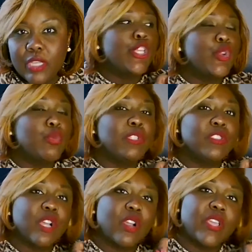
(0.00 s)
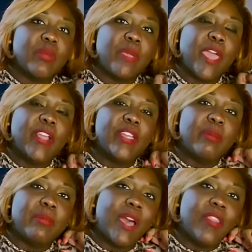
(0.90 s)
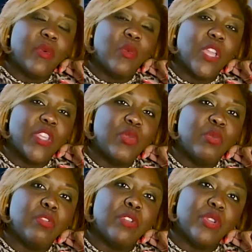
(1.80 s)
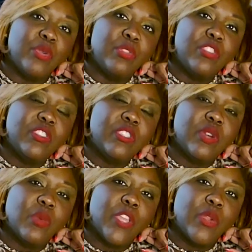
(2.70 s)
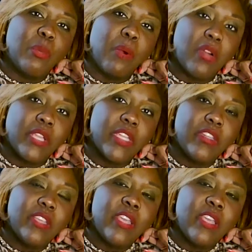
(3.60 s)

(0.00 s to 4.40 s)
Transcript: Humans are impacted by the way you produce, the way you market,